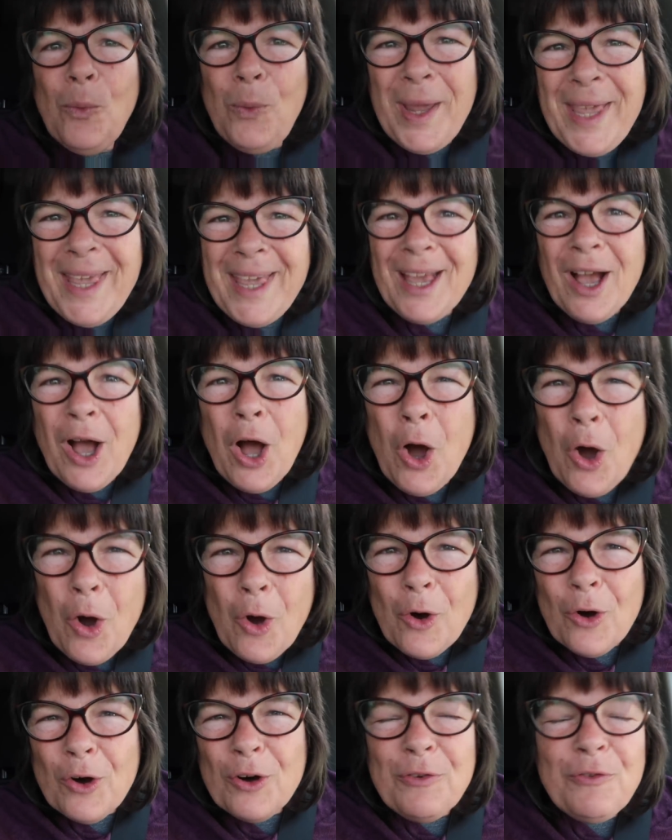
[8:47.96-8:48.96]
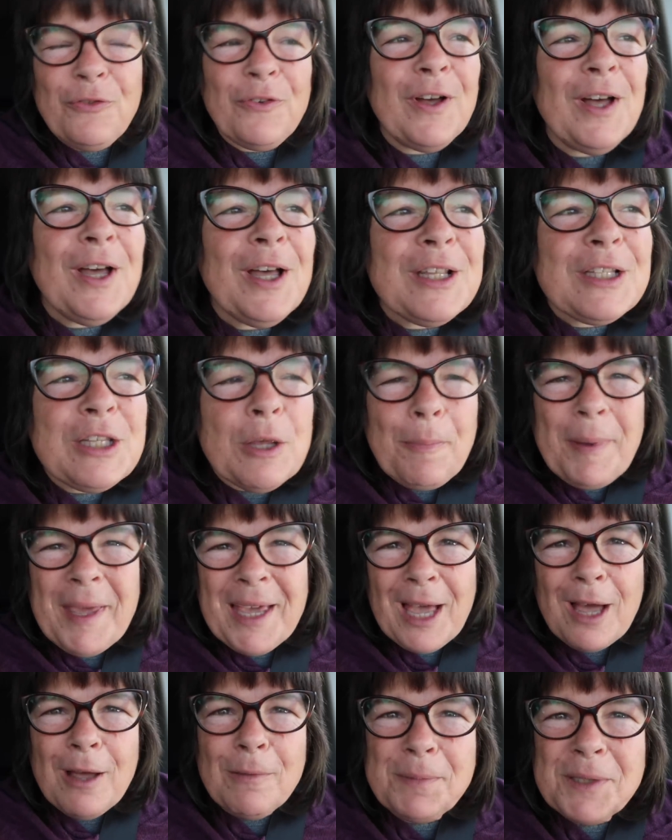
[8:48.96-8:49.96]
We are off to
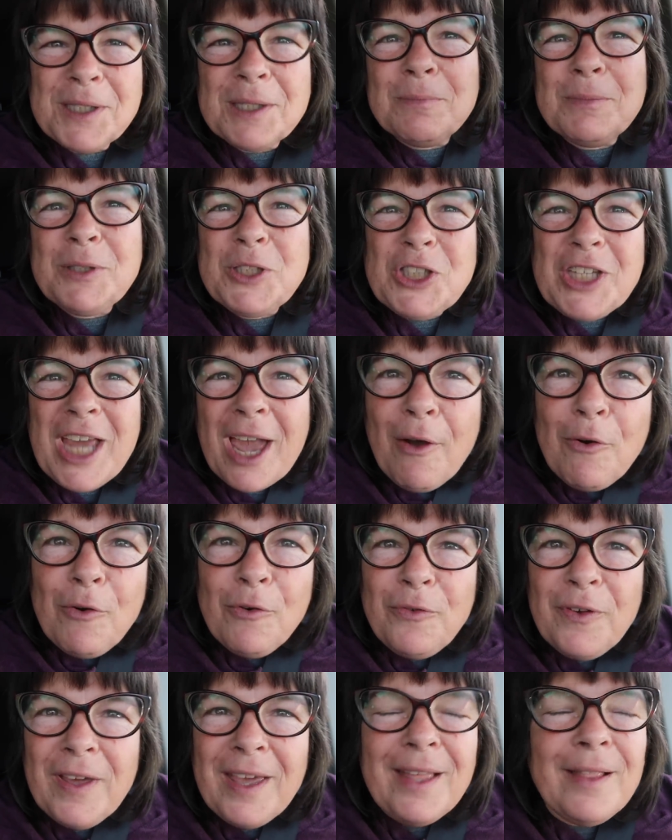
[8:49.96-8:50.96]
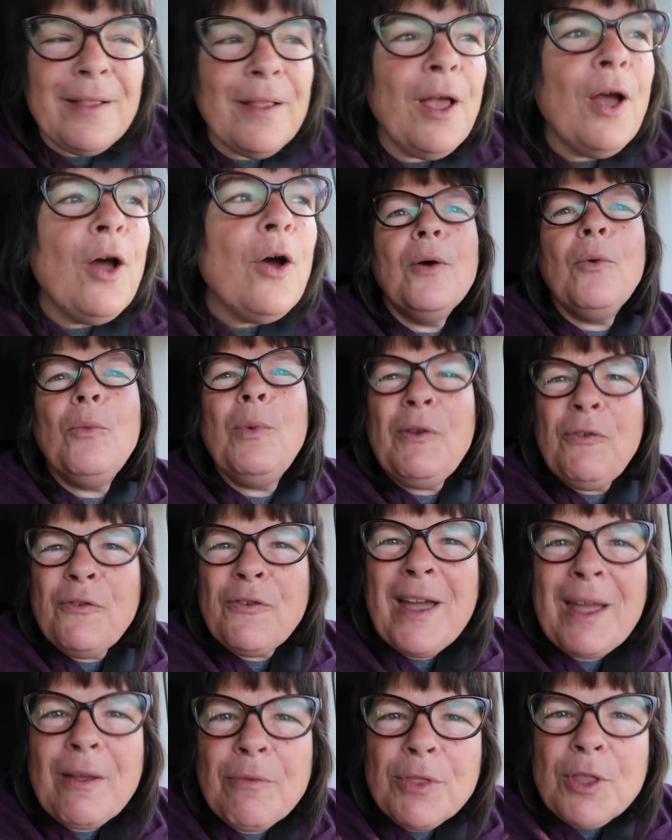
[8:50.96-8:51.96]
pick up some shelving. We
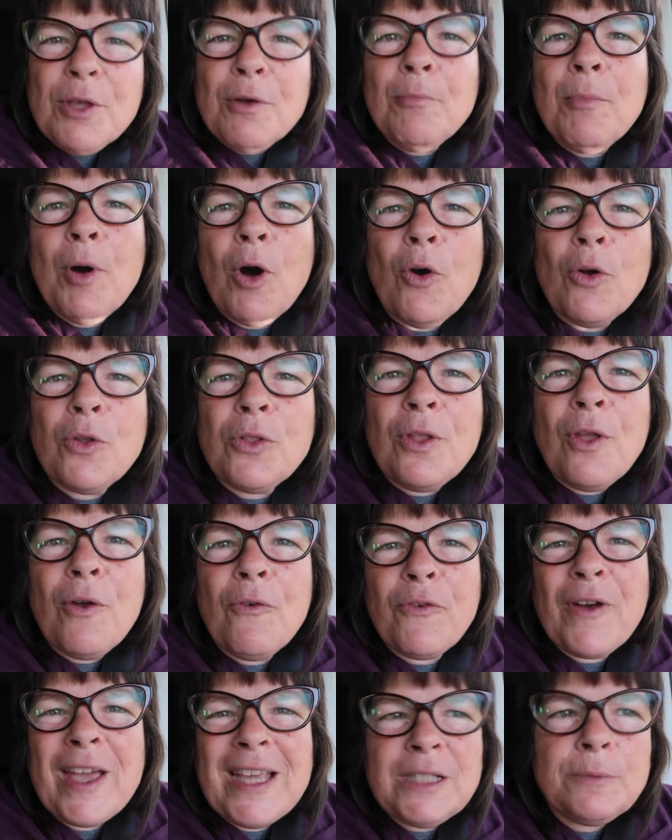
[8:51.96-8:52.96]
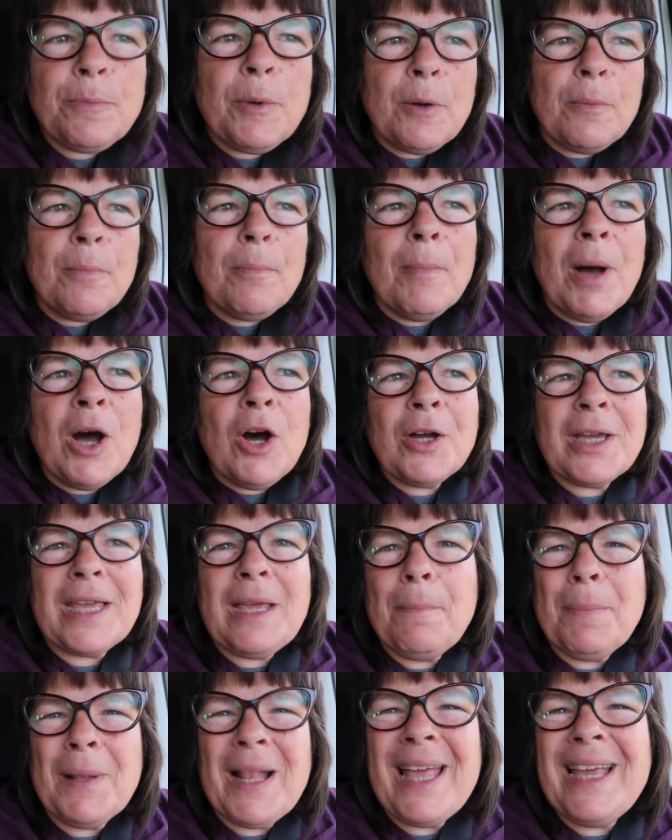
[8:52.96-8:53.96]
found them on Facebook
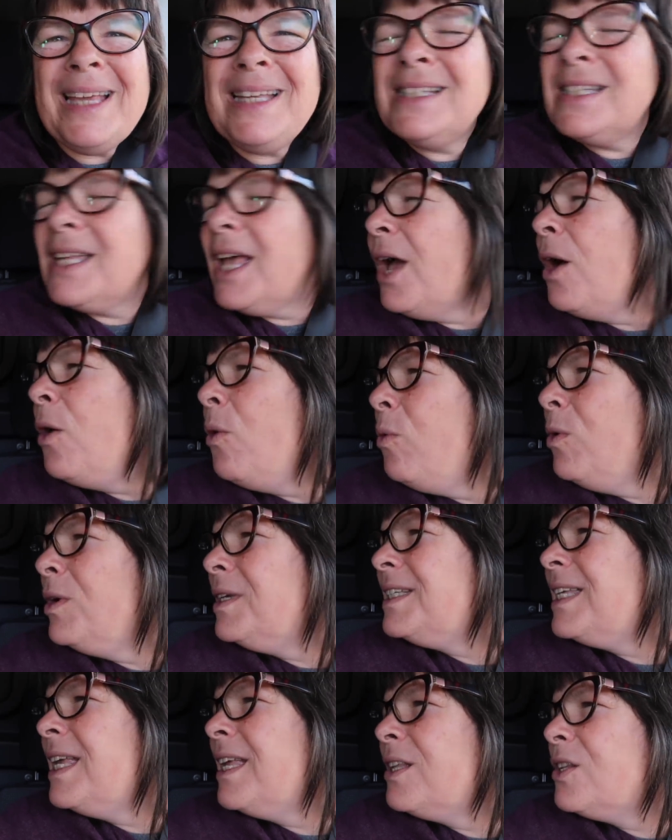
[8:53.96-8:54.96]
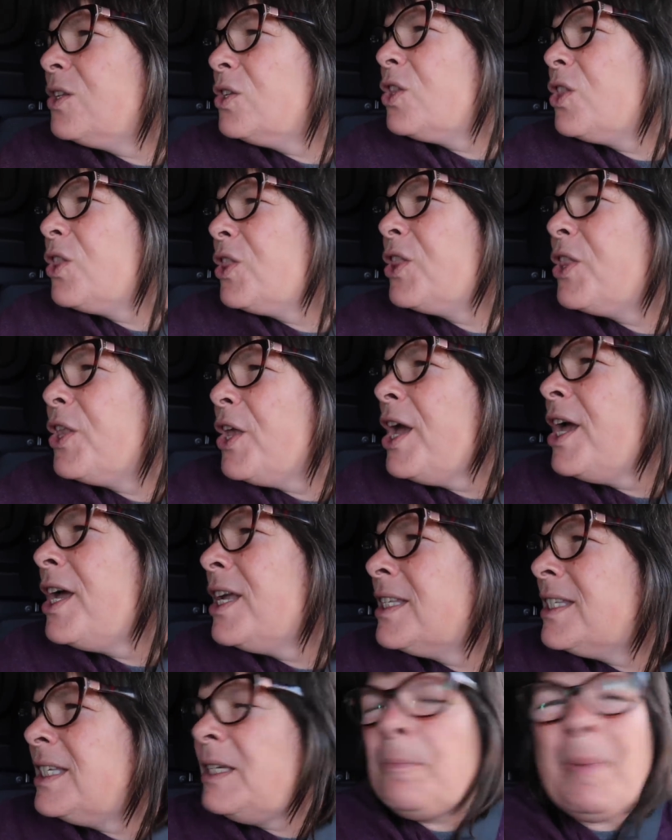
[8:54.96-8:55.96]
Marketplace. What is it?
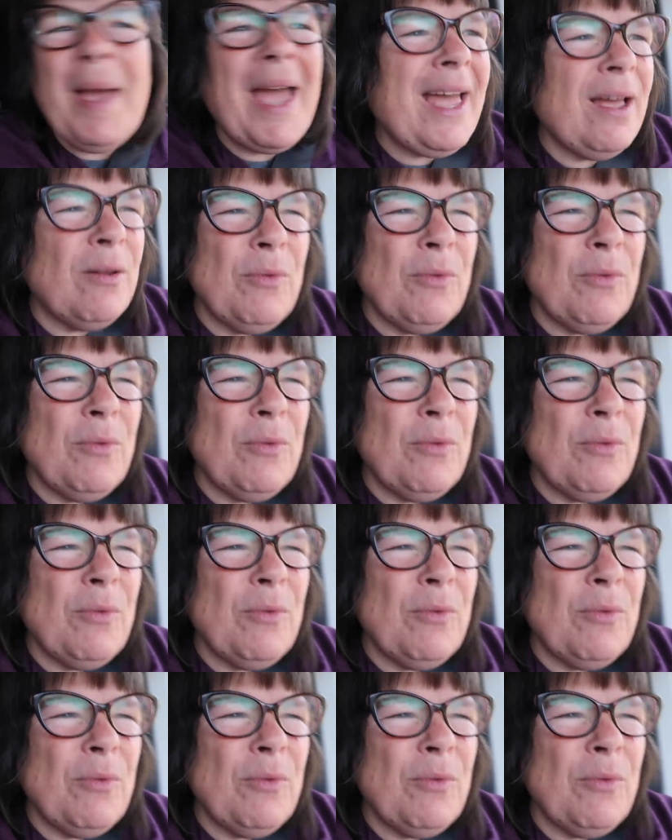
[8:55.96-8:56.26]
£30.